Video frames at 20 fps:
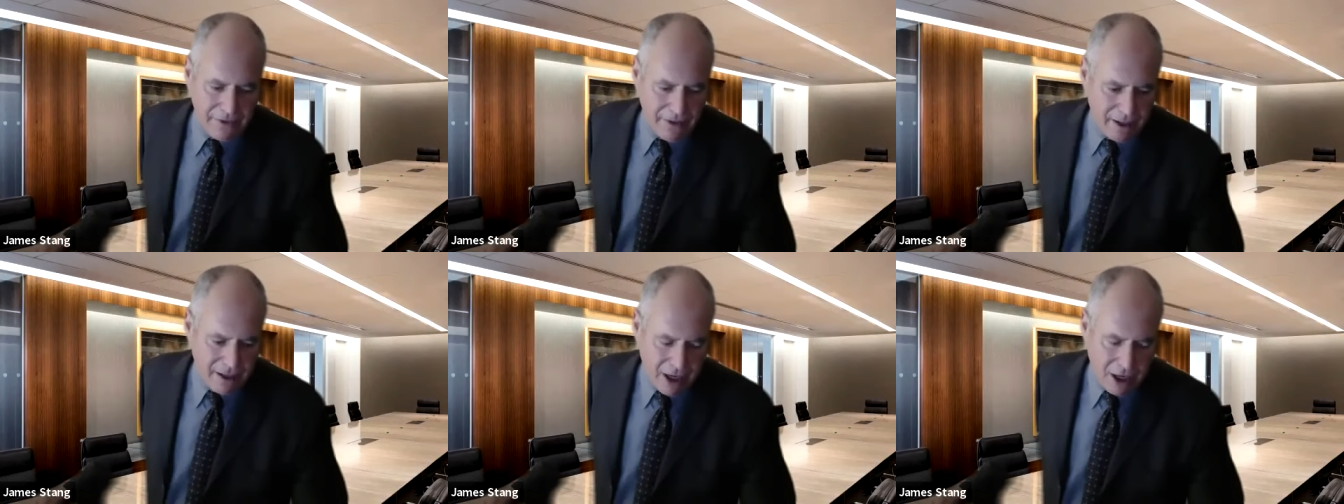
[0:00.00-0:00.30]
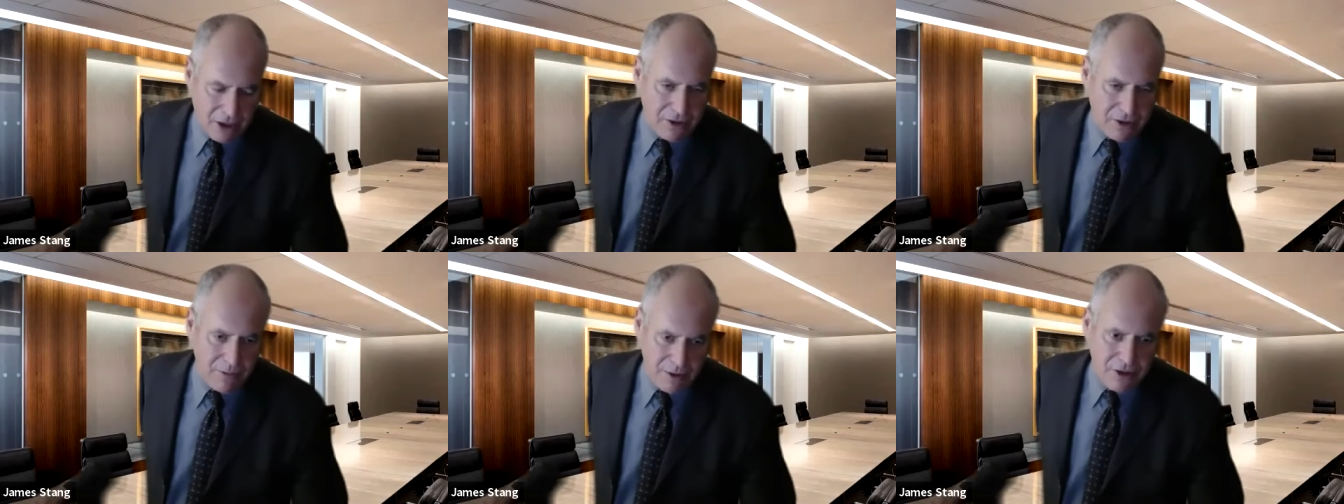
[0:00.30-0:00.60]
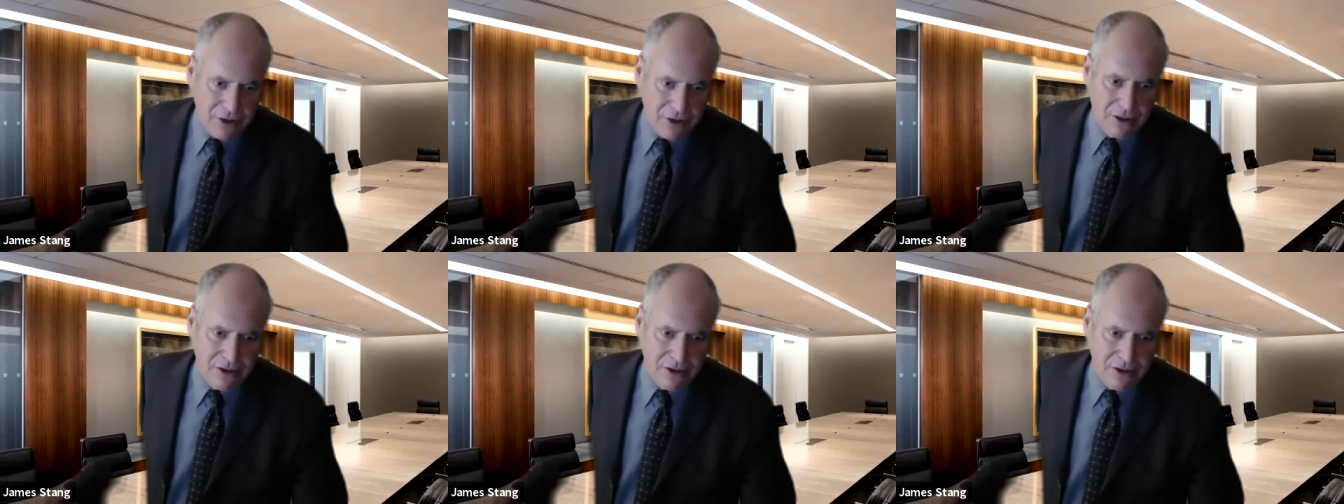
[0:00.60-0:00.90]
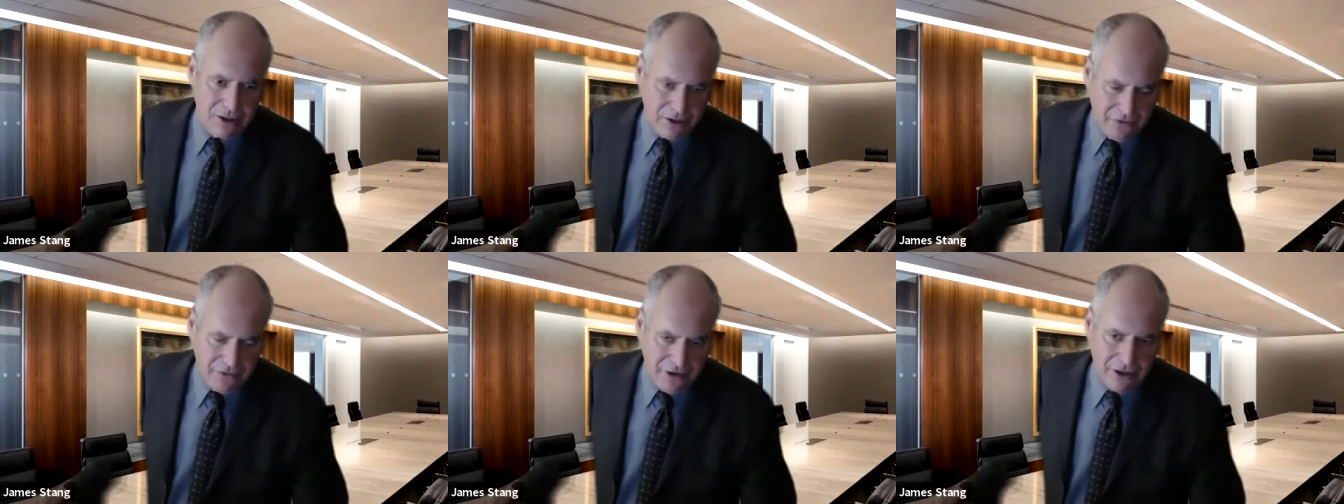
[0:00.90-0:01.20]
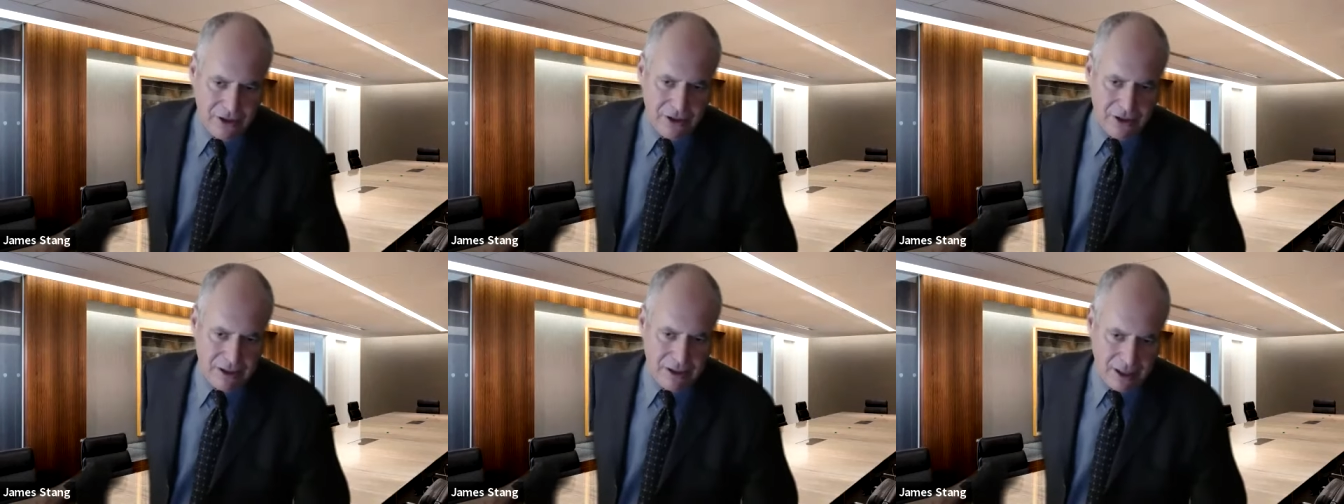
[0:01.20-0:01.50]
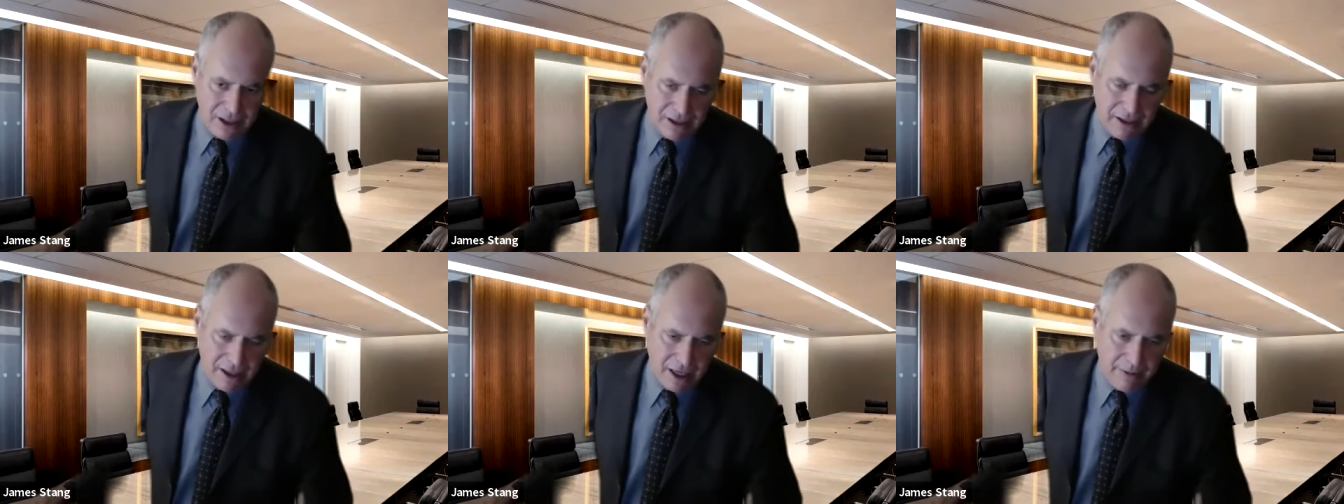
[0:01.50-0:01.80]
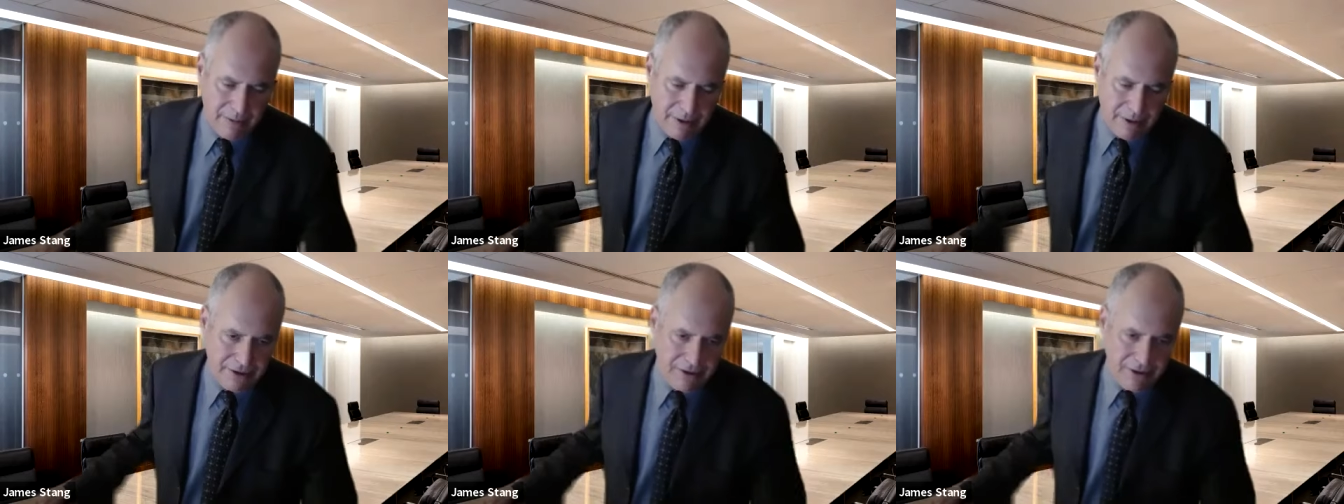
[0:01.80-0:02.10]
the contributions are sufficient to the
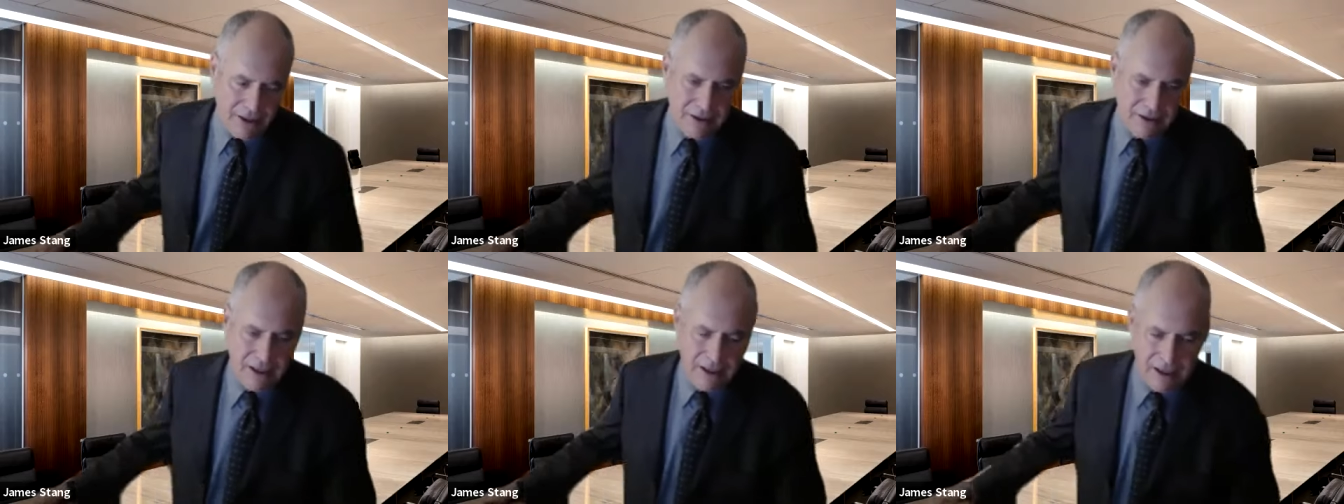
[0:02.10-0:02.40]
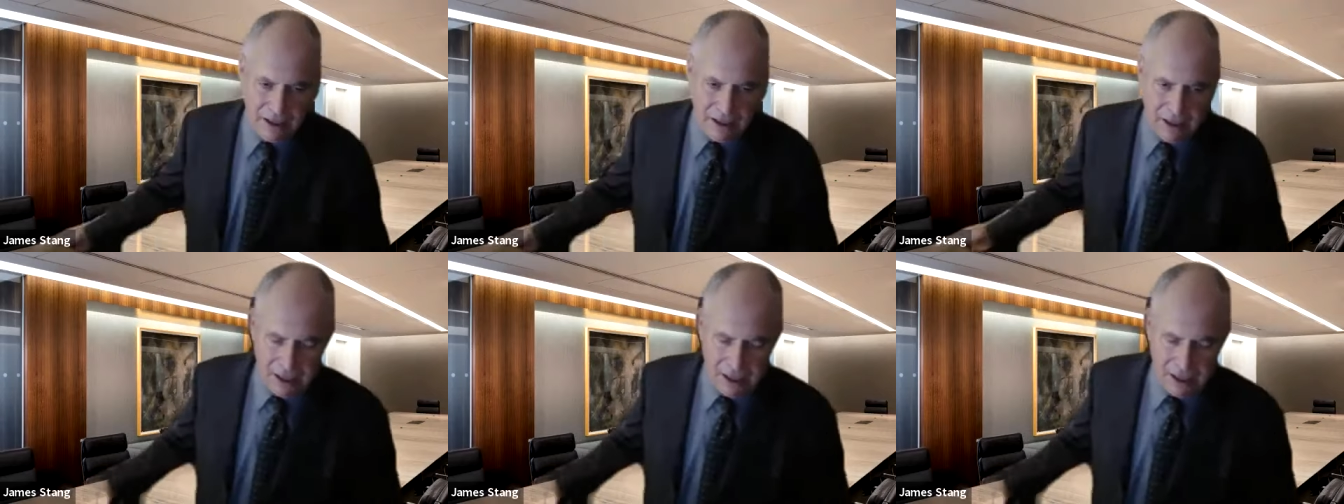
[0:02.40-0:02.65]
settlement trust.